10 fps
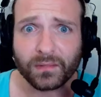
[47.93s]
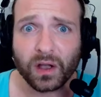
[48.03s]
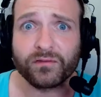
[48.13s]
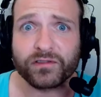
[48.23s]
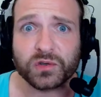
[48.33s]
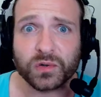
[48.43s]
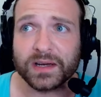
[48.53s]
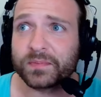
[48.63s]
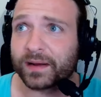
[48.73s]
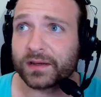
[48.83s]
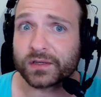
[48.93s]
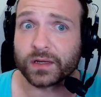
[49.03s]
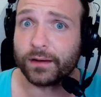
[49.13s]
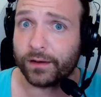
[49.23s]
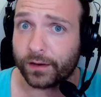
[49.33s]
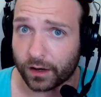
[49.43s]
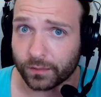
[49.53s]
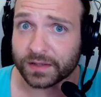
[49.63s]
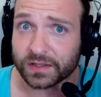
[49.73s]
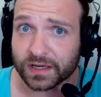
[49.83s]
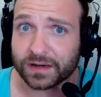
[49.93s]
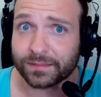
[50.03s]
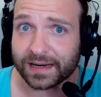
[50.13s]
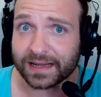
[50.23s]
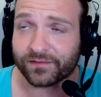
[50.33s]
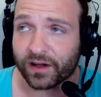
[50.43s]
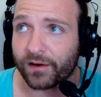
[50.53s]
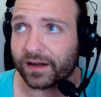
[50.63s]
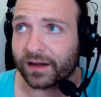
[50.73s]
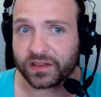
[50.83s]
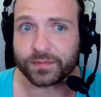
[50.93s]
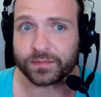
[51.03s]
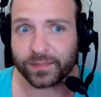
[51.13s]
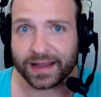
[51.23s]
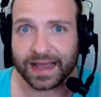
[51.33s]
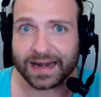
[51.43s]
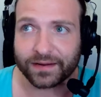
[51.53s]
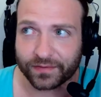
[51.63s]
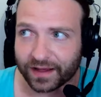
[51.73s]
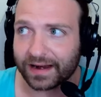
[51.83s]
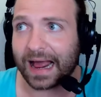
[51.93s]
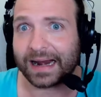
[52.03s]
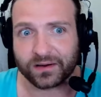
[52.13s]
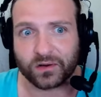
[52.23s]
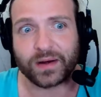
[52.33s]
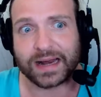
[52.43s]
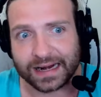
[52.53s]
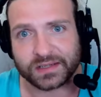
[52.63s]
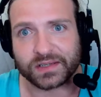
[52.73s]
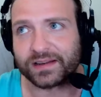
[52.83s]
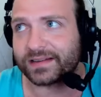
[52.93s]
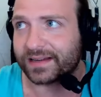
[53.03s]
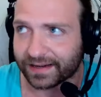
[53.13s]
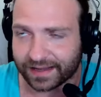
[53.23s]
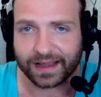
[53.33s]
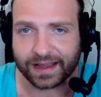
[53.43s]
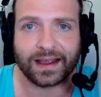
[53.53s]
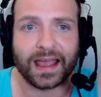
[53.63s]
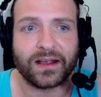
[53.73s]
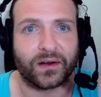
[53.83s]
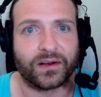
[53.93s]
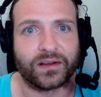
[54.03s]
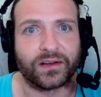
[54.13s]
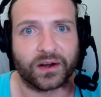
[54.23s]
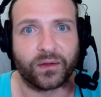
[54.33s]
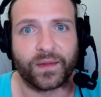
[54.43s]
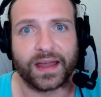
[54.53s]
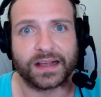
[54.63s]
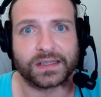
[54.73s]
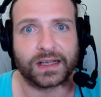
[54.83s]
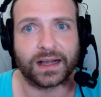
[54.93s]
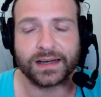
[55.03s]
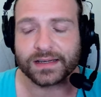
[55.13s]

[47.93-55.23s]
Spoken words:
retreat because no one's going to believe her after the propaganda that Queen Alicent and King Aegon have done on their side.